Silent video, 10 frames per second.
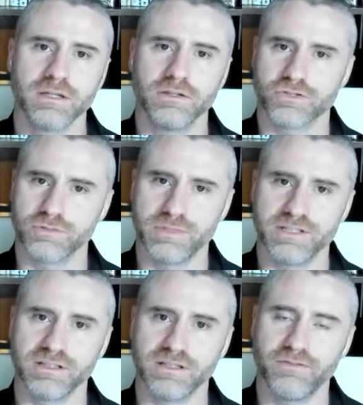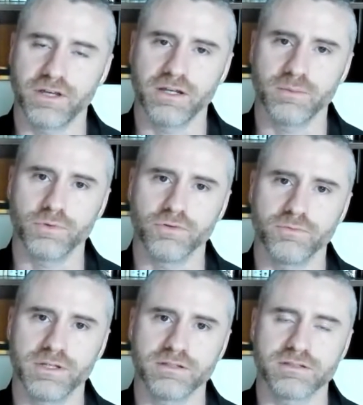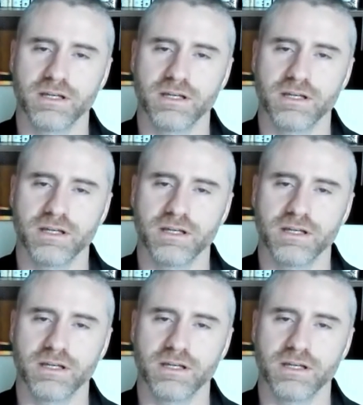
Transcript: there should be significant improvements.